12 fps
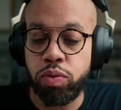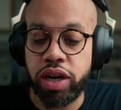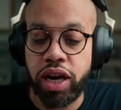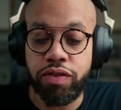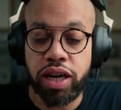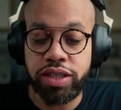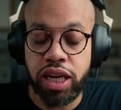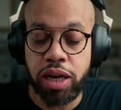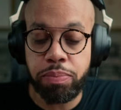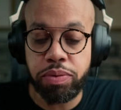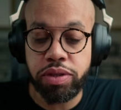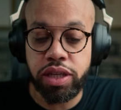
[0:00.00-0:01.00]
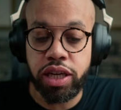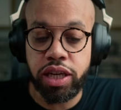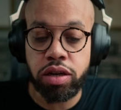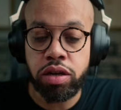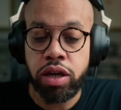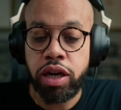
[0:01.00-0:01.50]
Whatever I sample in
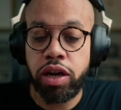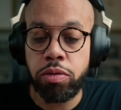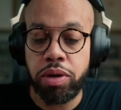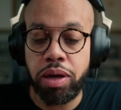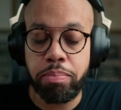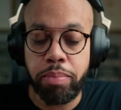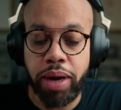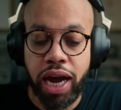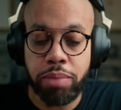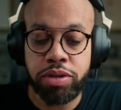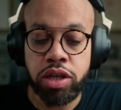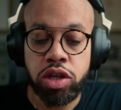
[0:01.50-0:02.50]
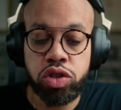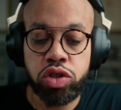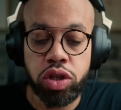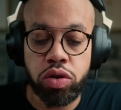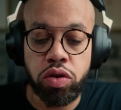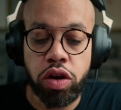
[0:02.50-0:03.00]
here, it'll be mapped
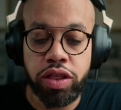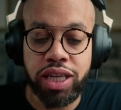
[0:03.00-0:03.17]
to